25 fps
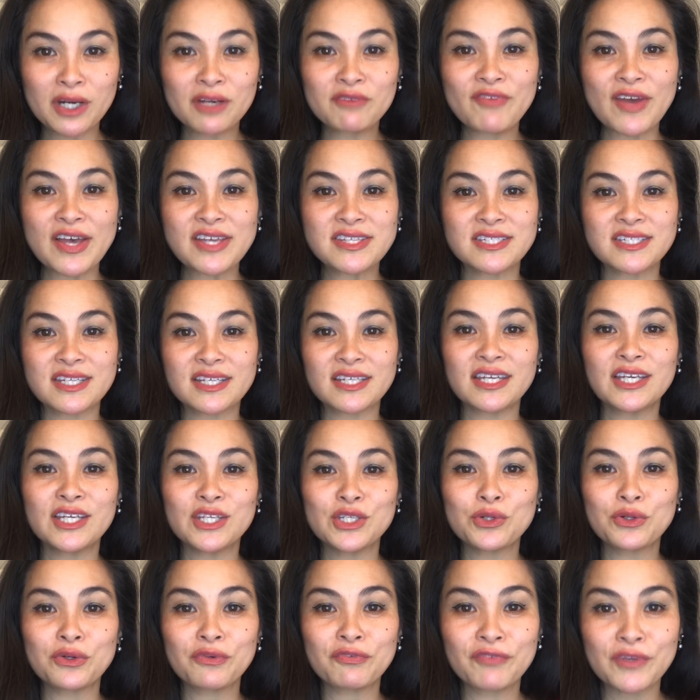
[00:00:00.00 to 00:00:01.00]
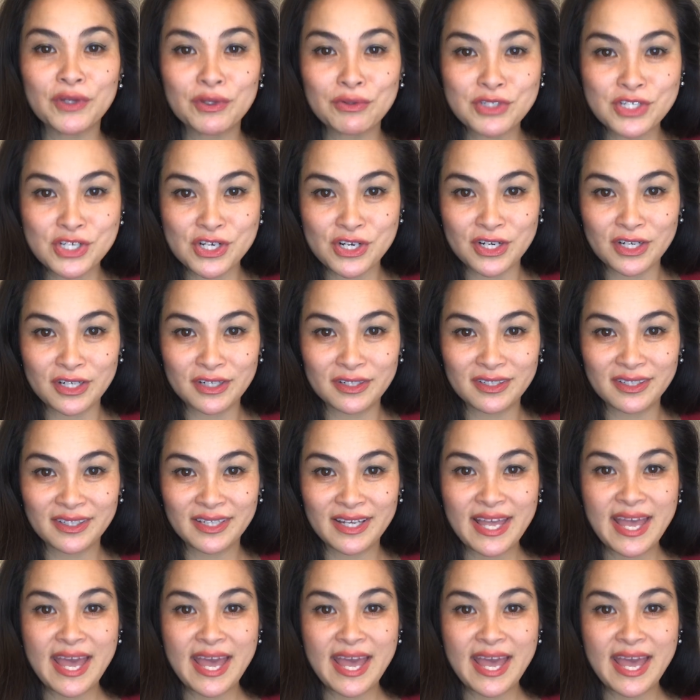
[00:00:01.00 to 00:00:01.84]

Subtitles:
are investing in your future.